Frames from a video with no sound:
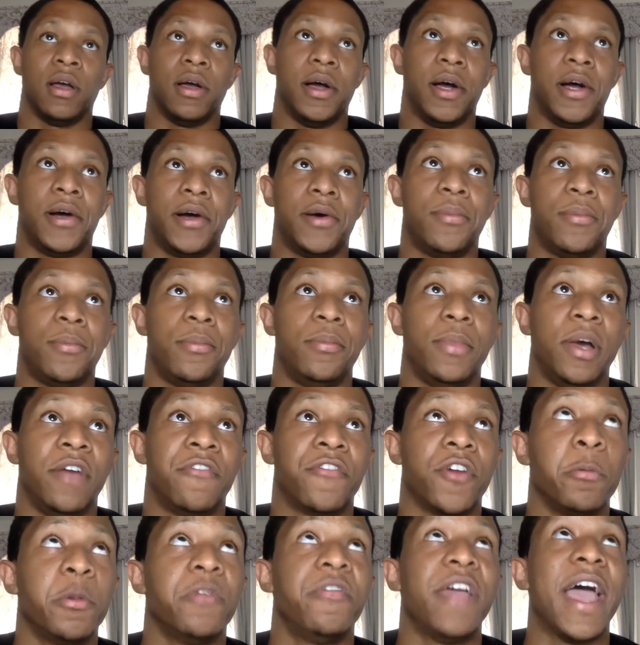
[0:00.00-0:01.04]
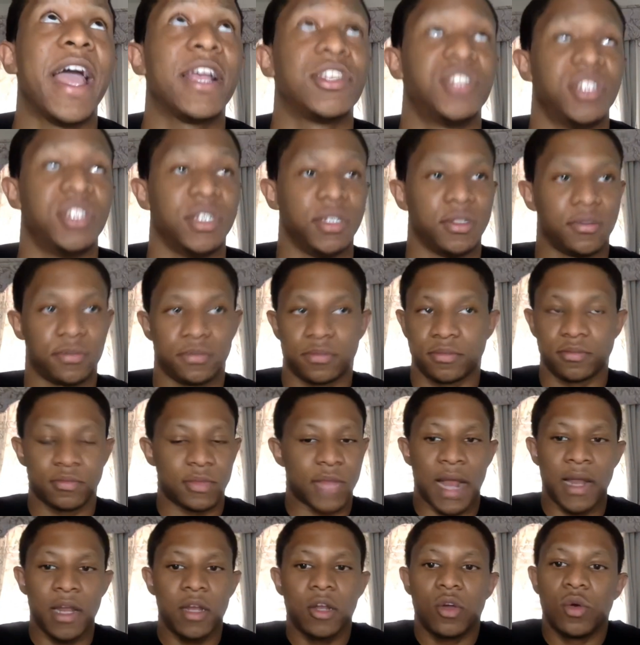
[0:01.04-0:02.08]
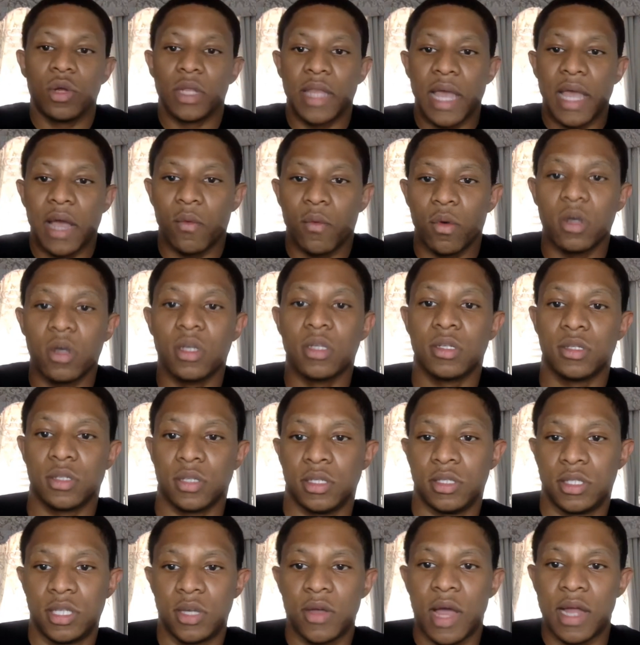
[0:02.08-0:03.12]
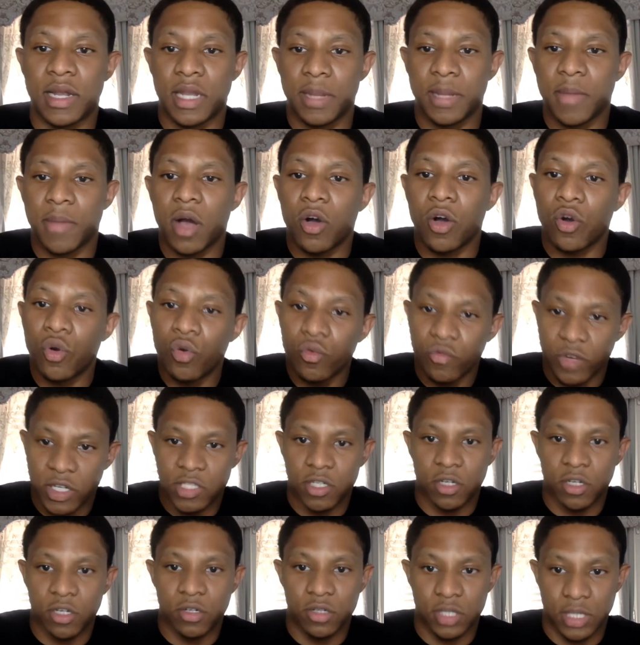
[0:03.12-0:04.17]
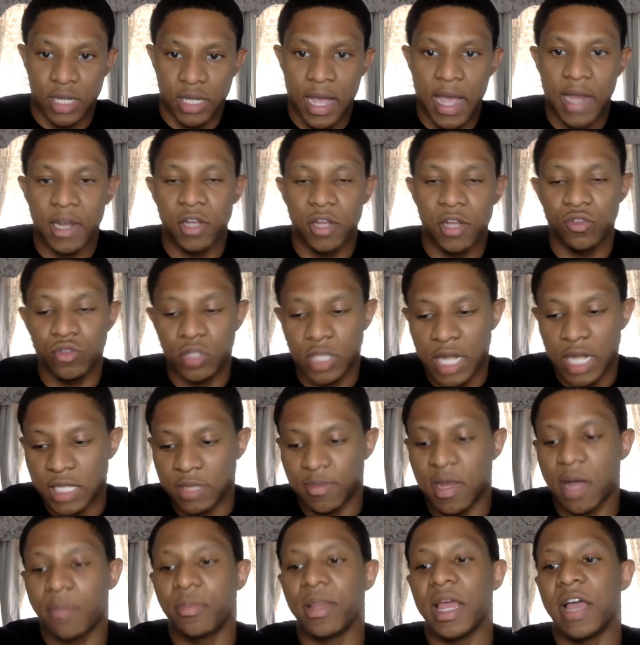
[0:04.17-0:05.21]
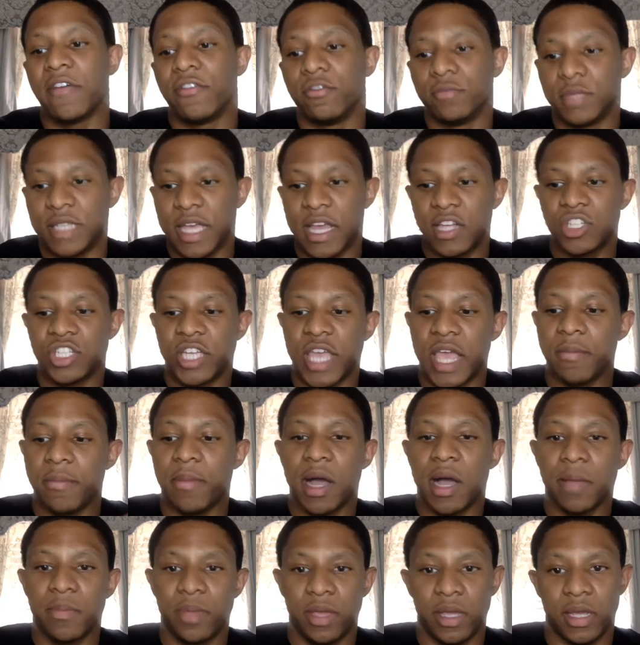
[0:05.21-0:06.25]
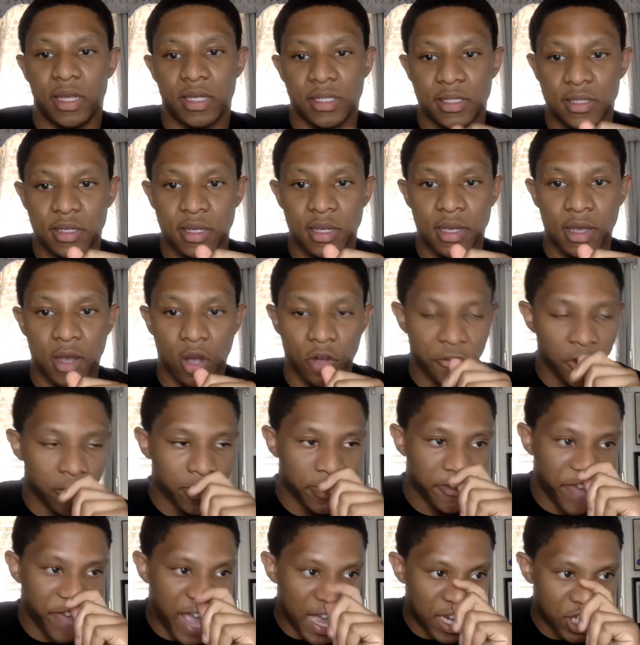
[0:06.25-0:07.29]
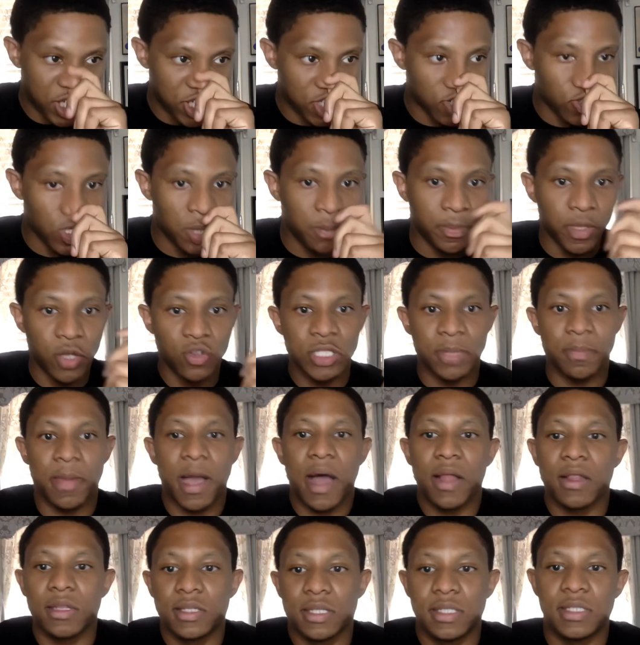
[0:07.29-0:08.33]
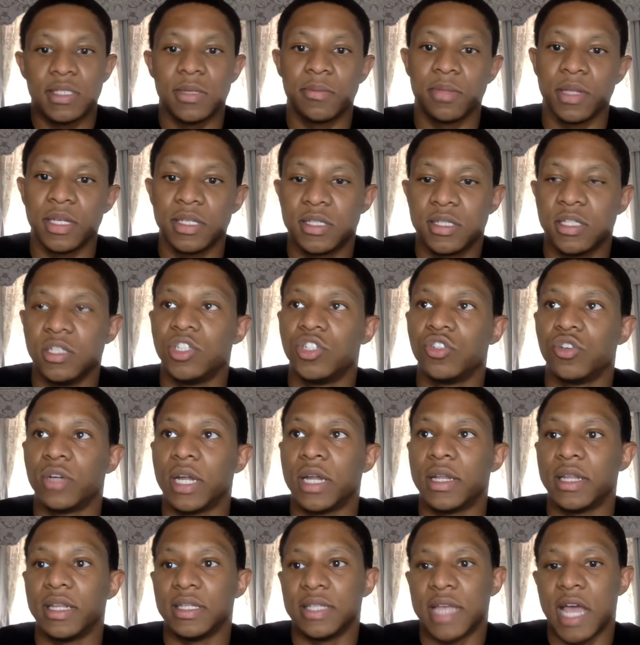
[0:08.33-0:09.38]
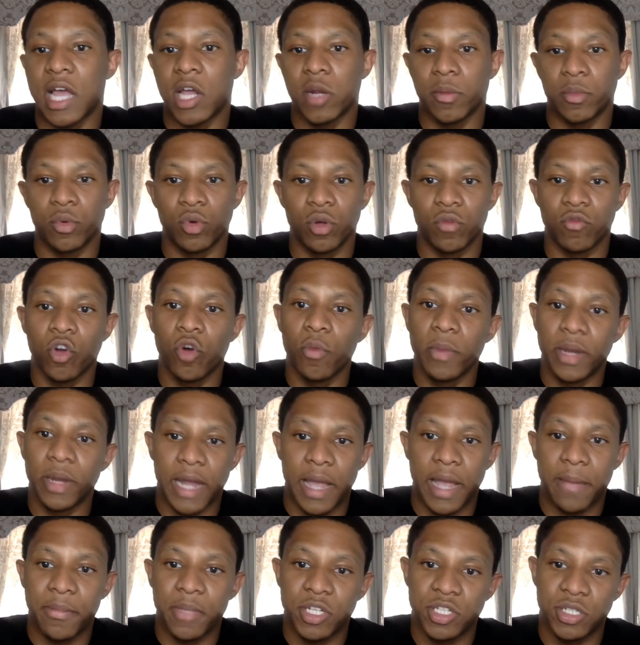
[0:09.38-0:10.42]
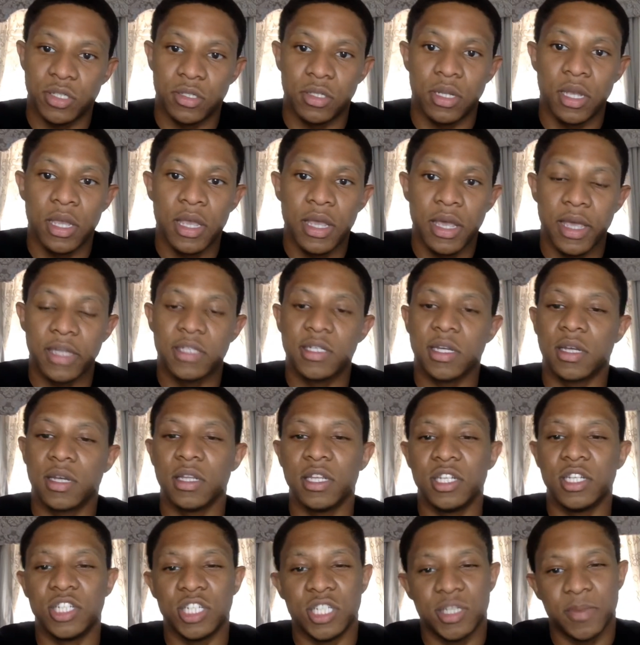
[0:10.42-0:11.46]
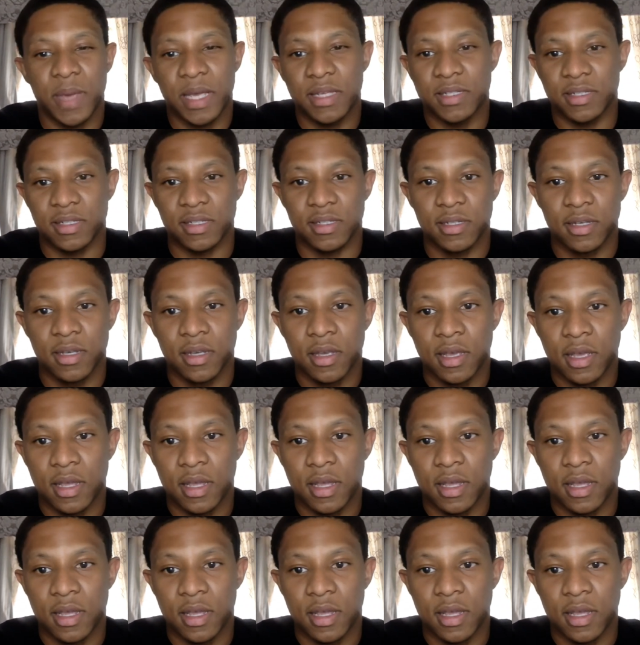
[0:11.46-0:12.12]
Um, affirmative action. I didn't know what that was until I did my own research and I had to utilize my platform to educate my peers. Affirmative action is only bills and policies in place to ensure that there's equitable enrollment and admission into collegiate spaces.